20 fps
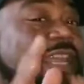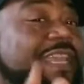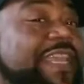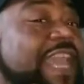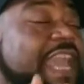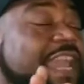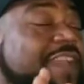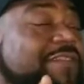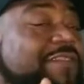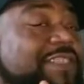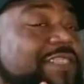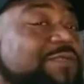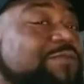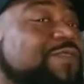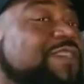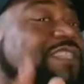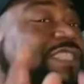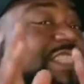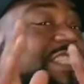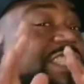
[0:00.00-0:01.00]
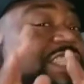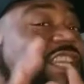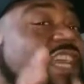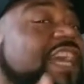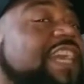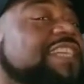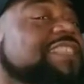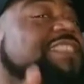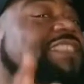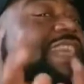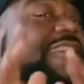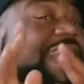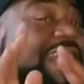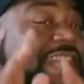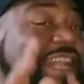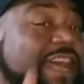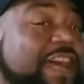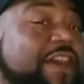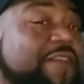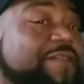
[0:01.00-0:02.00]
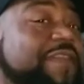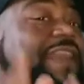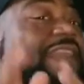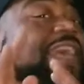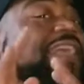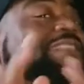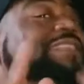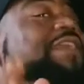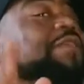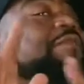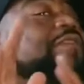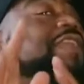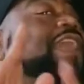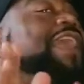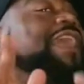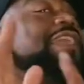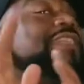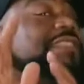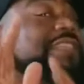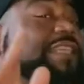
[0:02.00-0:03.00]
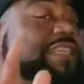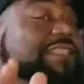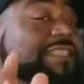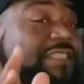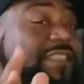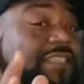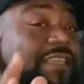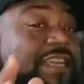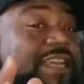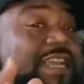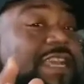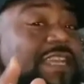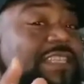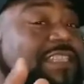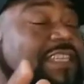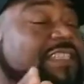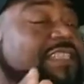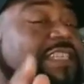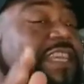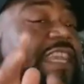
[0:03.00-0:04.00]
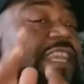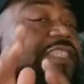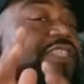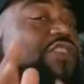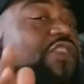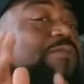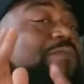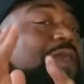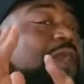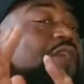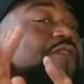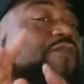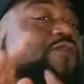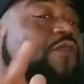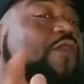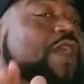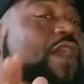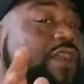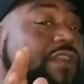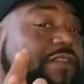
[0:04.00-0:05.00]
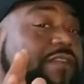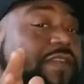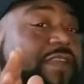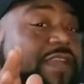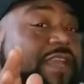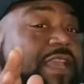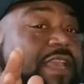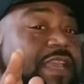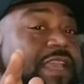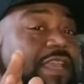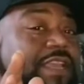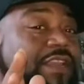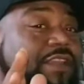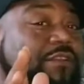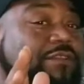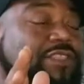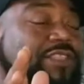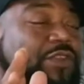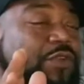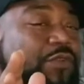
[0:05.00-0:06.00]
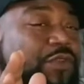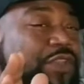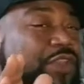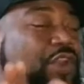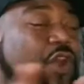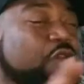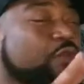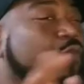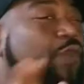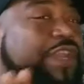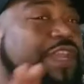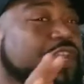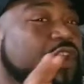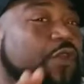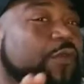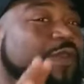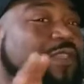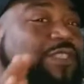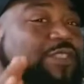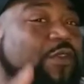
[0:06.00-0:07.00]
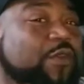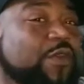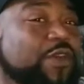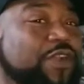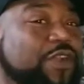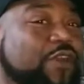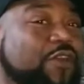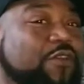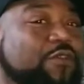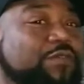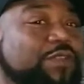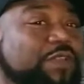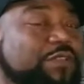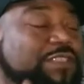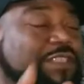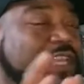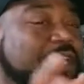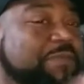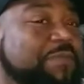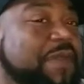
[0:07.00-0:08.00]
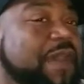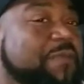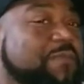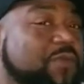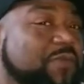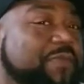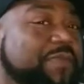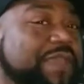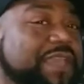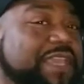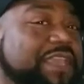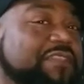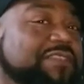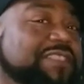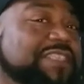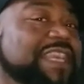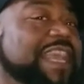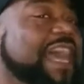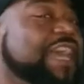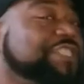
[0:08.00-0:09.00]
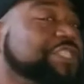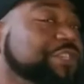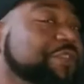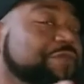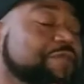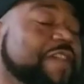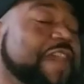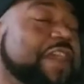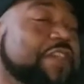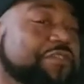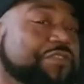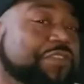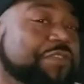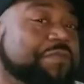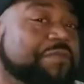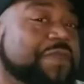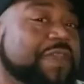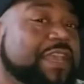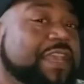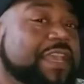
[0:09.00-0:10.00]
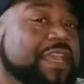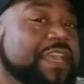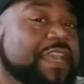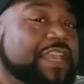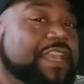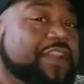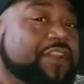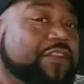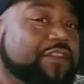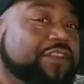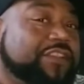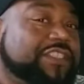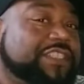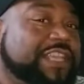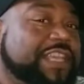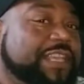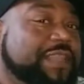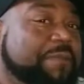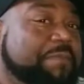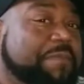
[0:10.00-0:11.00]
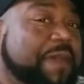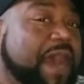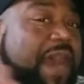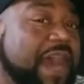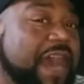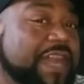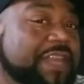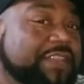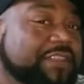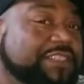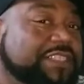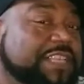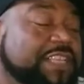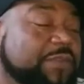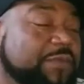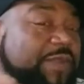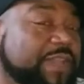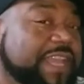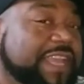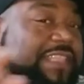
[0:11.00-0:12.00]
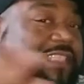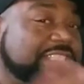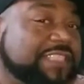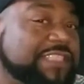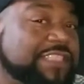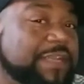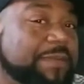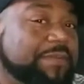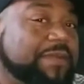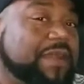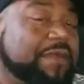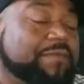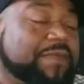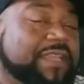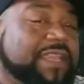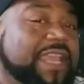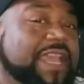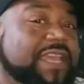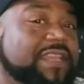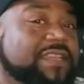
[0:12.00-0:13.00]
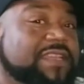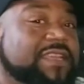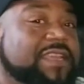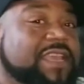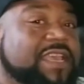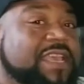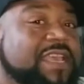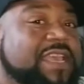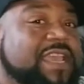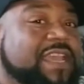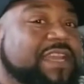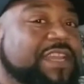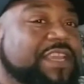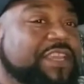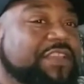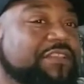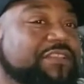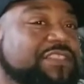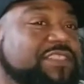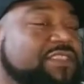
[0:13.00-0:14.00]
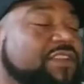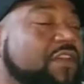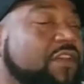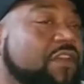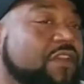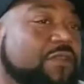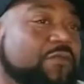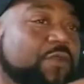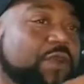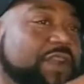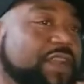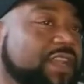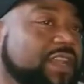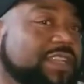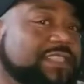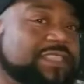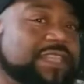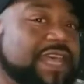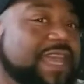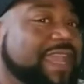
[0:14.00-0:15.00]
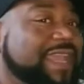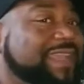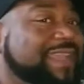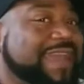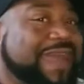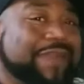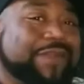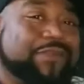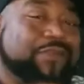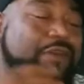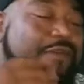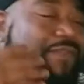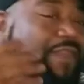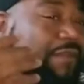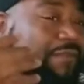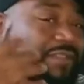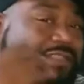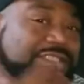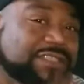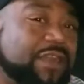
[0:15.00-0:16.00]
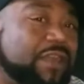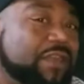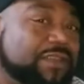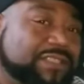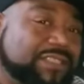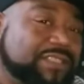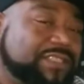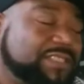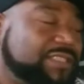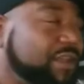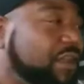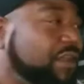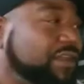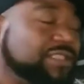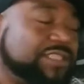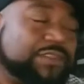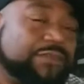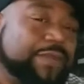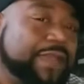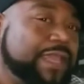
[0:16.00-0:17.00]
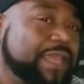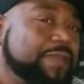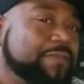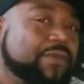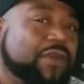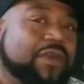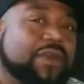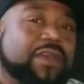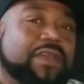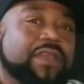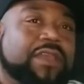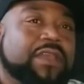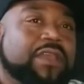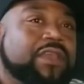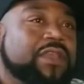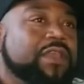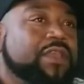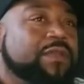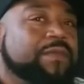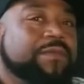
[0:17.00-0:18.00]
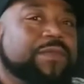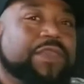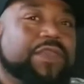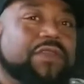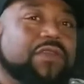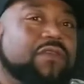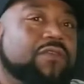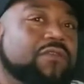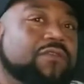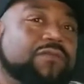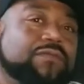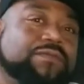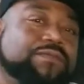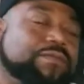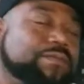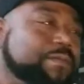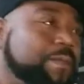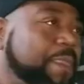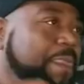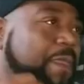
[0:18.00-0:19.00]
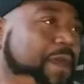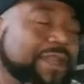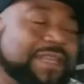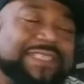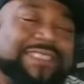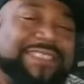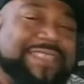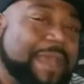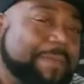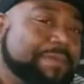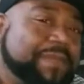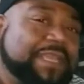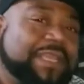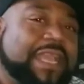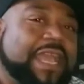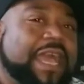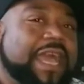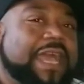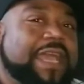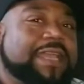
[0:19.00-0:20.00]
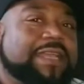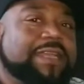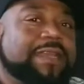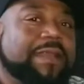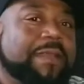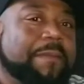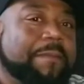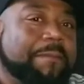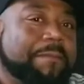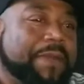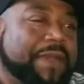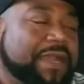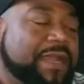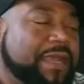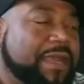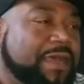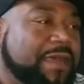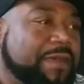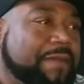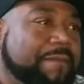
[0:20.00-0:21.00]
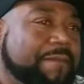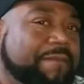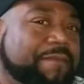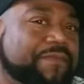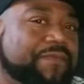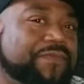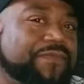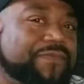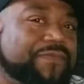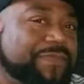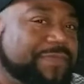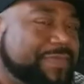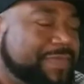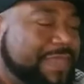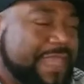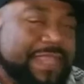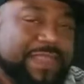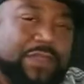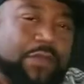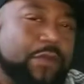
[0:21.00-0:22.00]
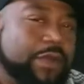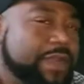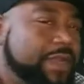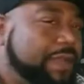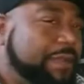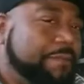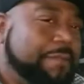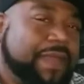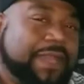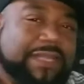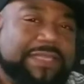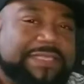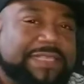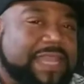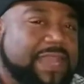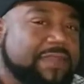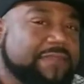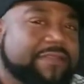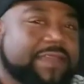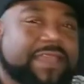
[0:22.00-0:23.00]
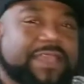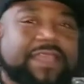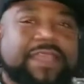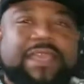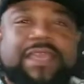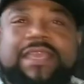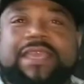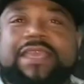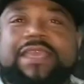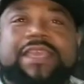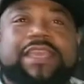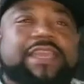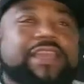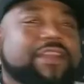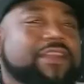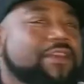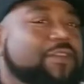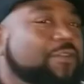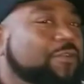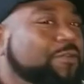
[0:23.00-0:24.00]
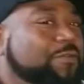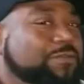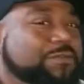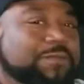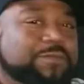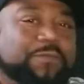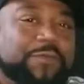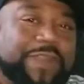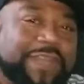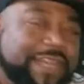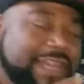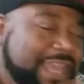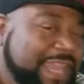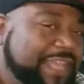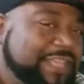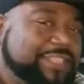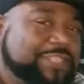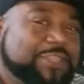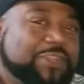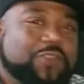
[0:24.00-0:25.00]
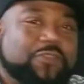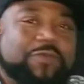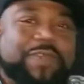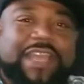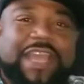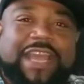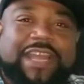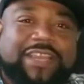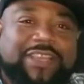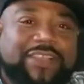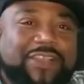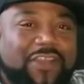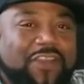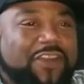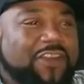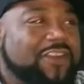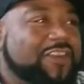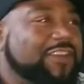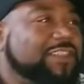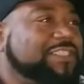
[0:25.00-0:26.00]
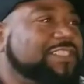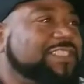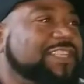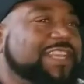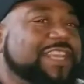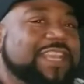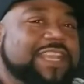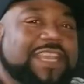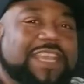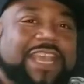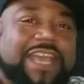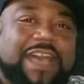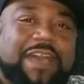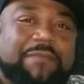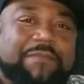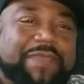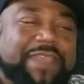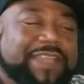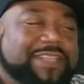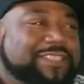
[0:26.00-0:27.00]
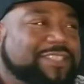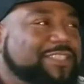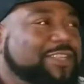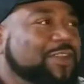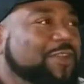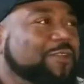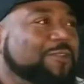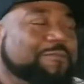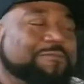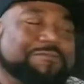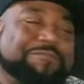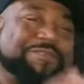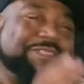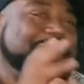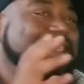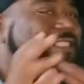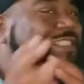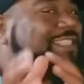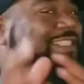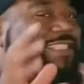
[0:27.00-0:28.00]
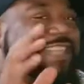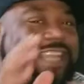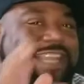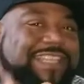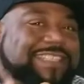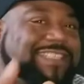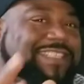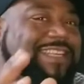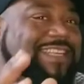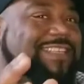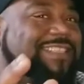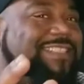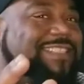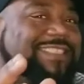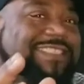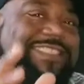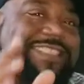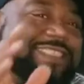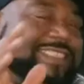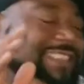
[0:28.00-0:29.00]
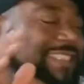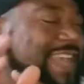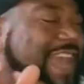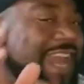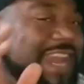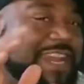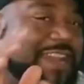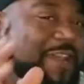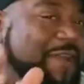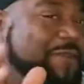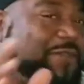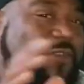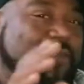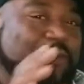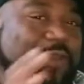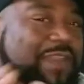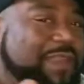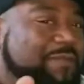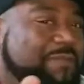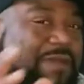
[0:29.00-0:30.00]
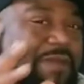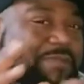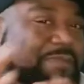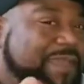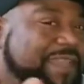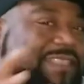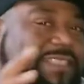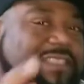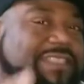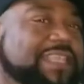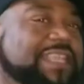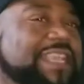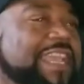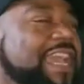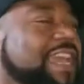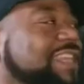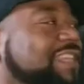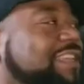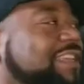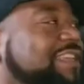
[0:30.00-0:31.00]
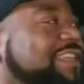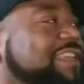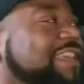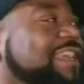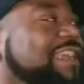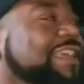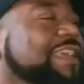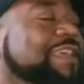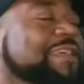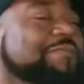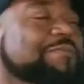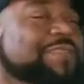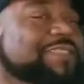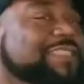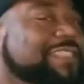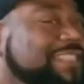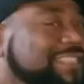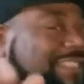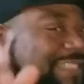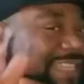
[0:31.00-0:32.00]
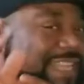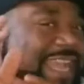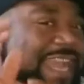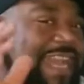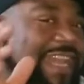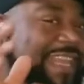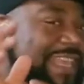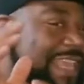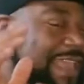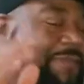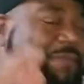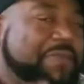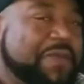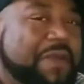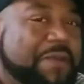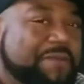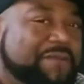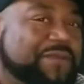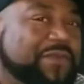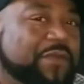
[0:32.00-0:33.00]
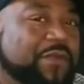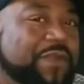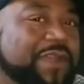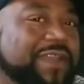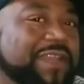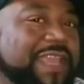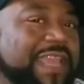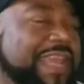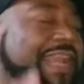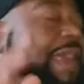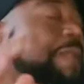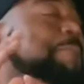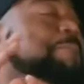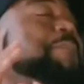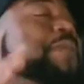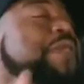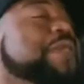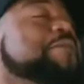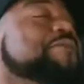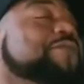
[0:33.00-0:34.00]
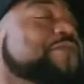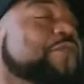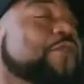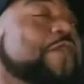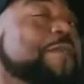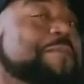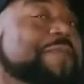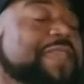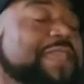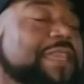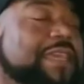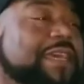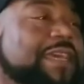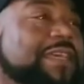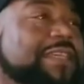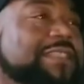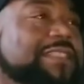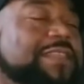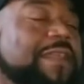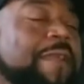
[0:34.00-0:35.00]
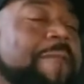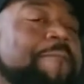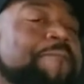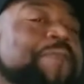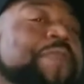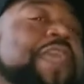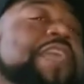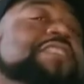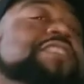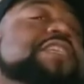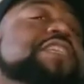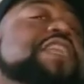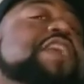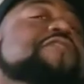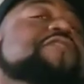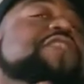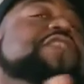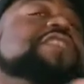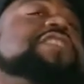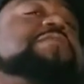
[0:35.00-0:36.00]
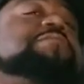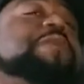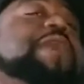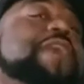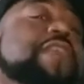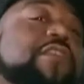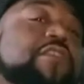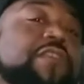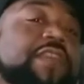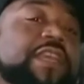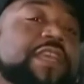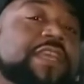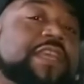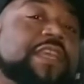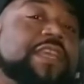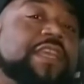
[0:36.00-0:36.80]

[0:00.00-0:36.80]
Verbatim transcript: gave us was just enough. And that's how I like a teaser, just to get your mouth watering. You know, so you don't really know what's going on. You see Bumblebee, you see how she found him. You know, you see the bond, you see the relationship come together, and then you saw what looks like I don't know if that was Star Starscream or you know a Decepticon, but um, they throwing in the military. You know, we need you. We got a cause. I mean, so just a teaser, just not enough to really put pieces together, but just to kind of get pumped for it. And I'm pumped for it because it's a different spin on it.